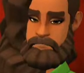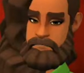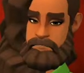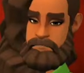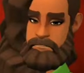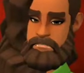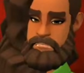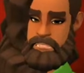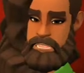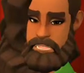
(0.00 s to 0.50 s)

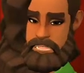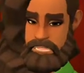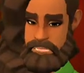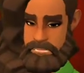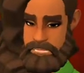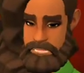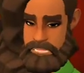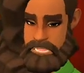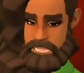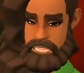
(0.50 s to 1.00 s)
A
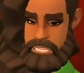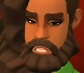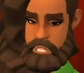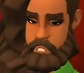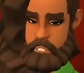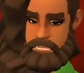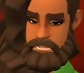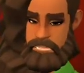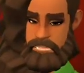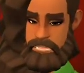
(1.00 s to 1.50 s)
forensic
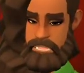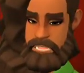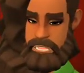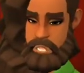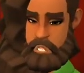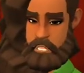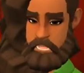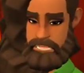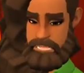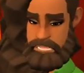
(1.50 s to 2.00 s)
cloud guided
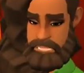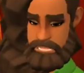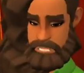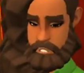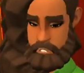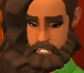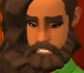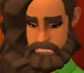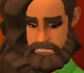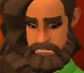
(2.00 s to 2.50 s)
Dunkel
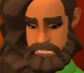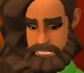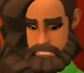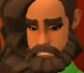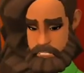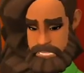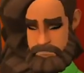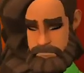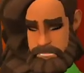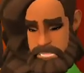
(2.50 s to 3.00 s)
across the
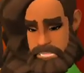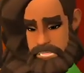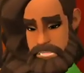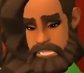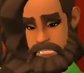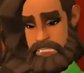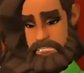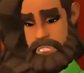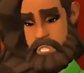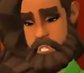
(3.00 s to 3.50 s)
frozen belly
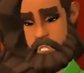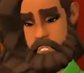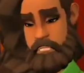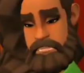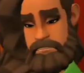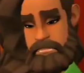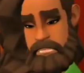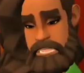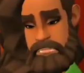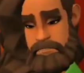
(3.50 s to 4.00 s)
of 4
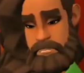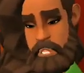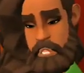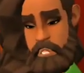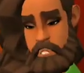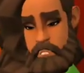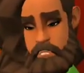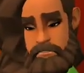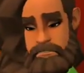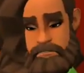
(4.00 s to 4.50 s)
separate
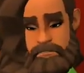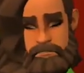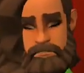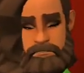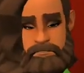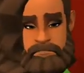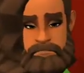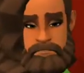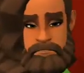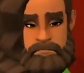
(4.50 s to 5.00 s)
books.
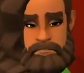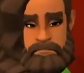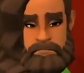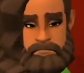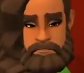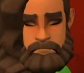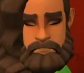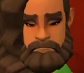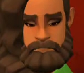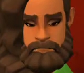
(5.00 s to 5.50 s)

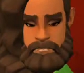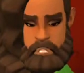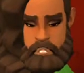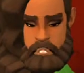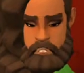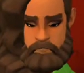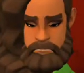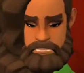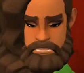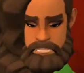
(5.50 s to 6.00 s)

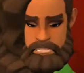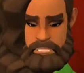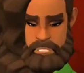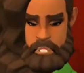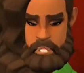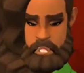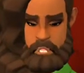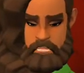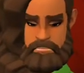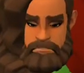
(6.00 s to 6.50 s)
Bortle mattered
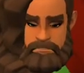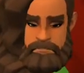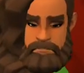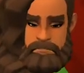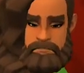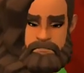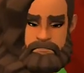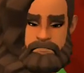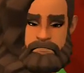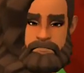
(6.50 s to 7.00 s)
not.
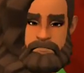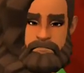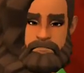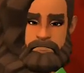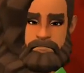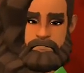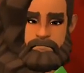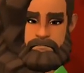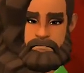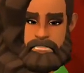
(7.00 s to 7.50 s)

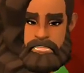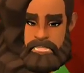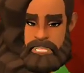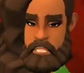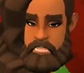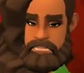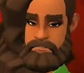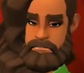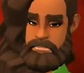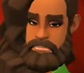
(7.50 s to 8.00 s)
He
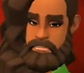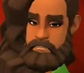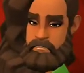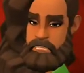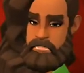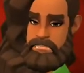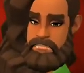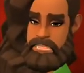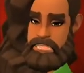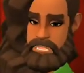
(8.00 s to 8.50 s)
swam to
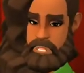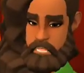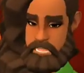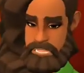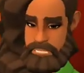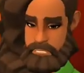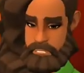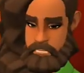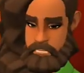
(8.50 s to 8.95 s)
safety with only